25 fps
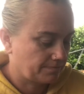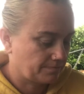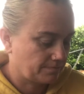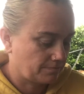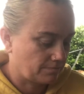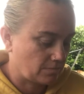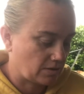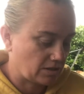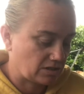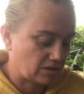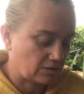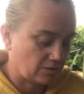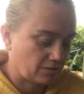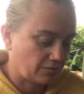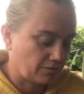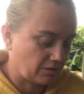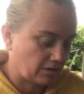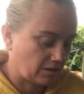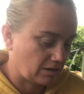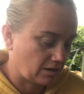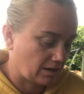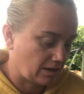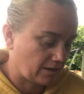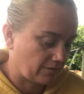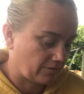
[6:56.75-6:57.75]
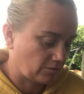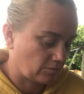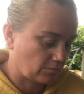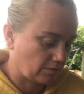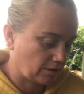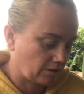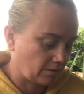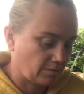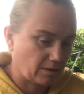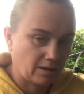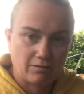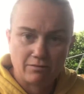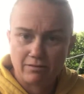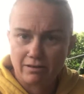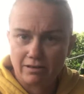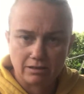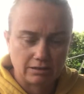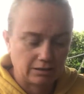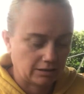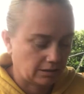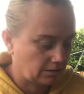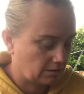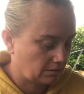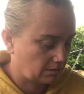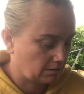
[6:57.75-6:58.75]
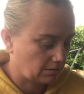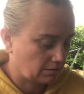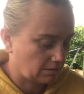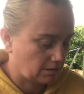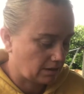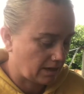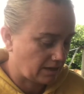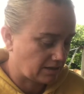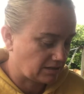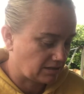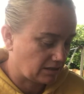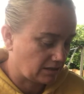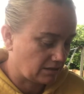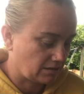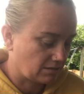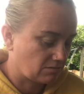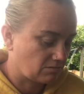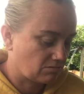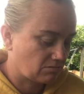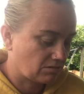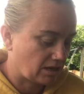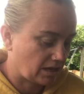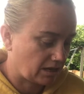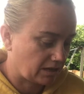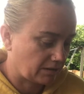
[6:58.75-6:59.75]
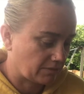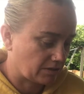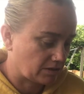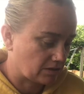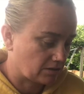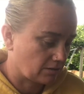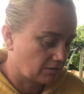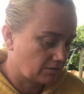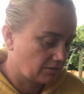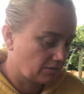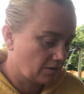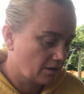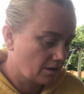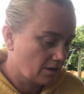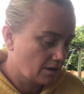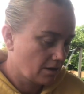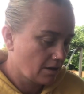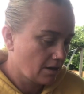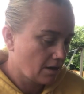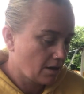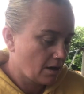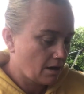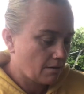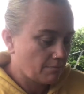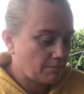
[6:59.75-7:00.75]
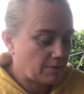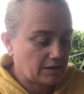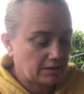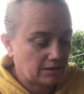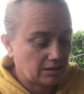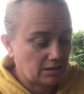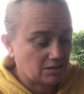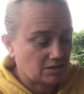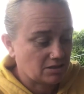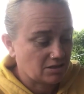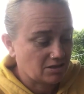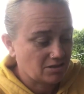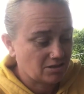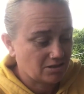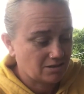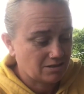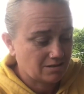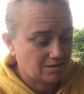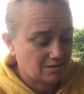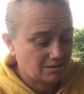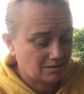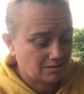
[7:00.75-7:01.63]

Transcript: myself that I have to worry about, really, as in cutting myself. But yeah, so just,